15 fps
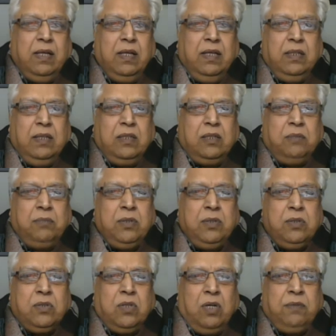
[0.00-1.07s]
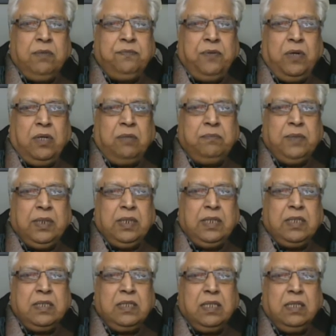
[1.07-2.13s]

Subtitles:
The most common form is